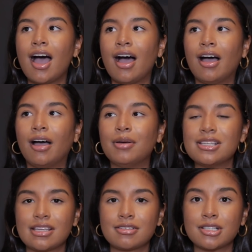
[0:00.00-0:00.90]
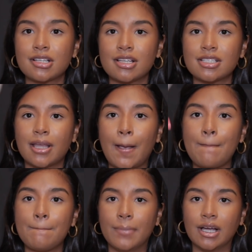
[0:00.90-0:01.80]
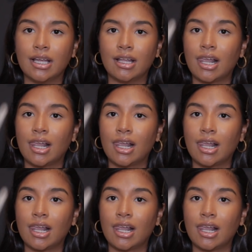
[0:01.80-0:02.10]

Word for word: Um, it sounds disgusting, but